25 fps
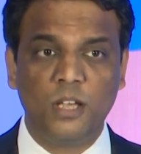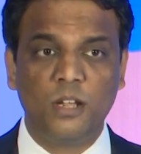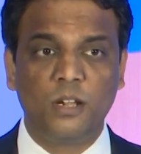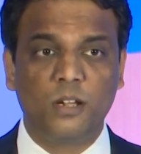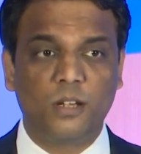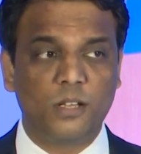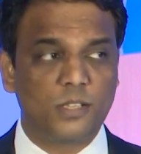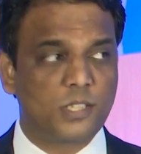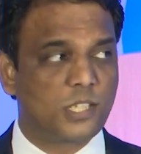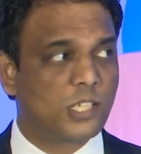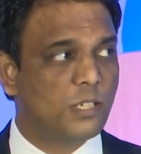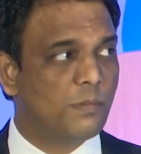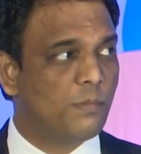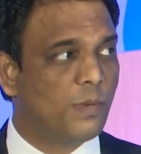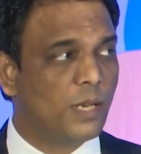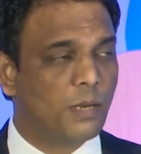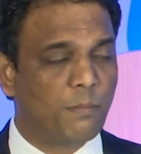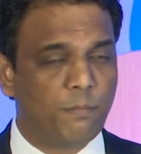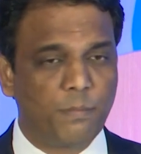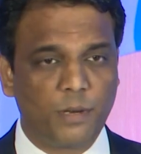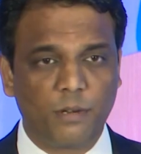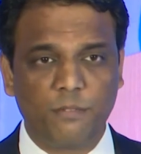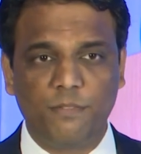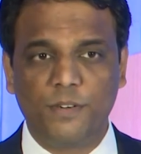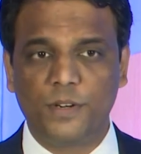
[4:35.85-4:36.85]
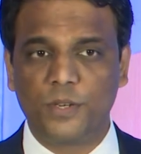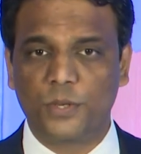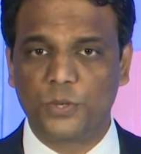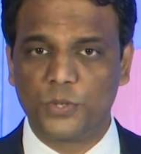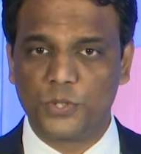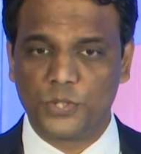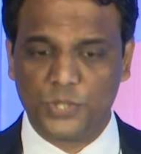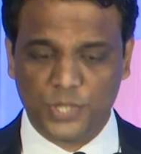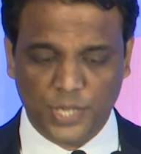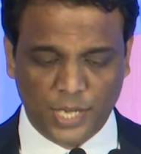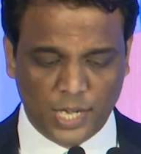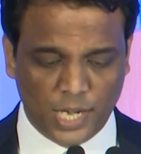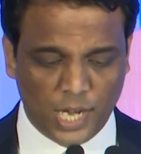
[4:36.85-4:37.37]
customer preferred to
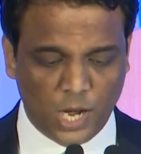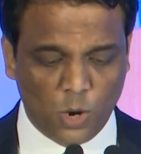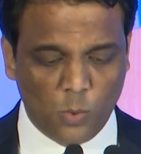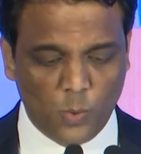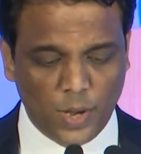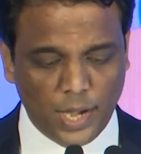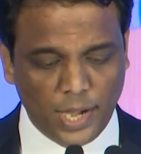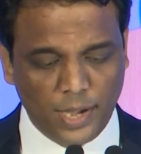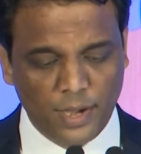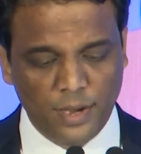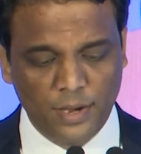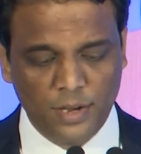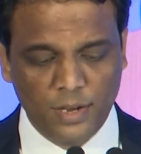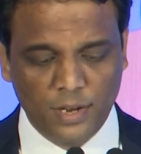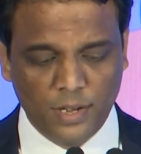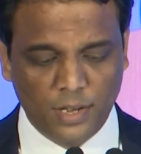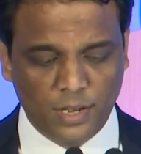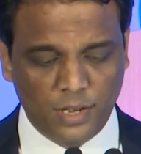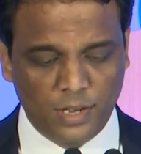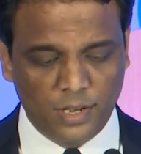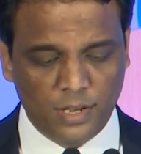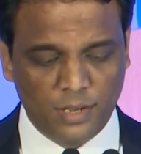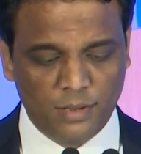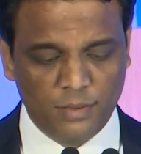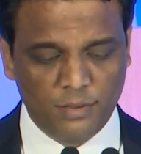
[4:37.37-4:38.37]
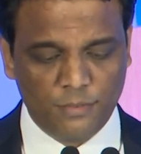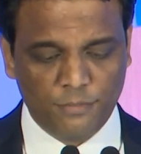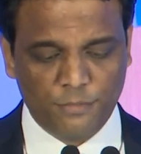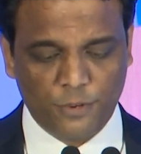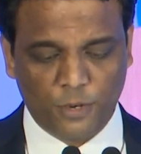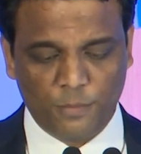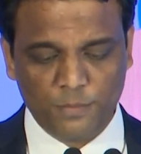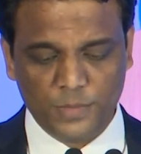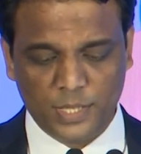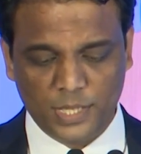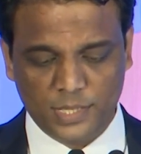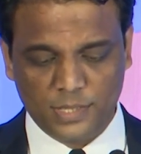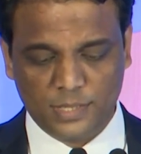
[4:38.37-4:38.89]
stay away uh,
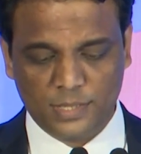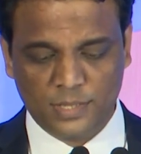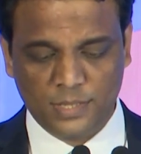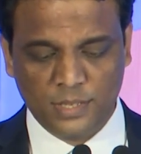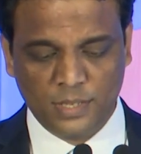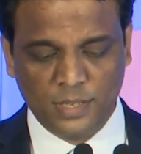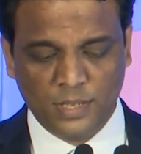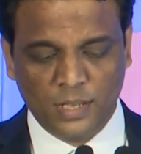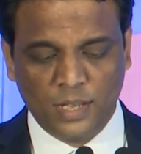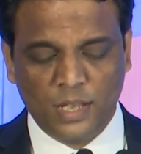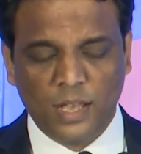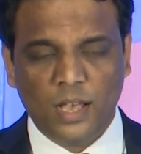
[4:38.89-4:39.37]
from this.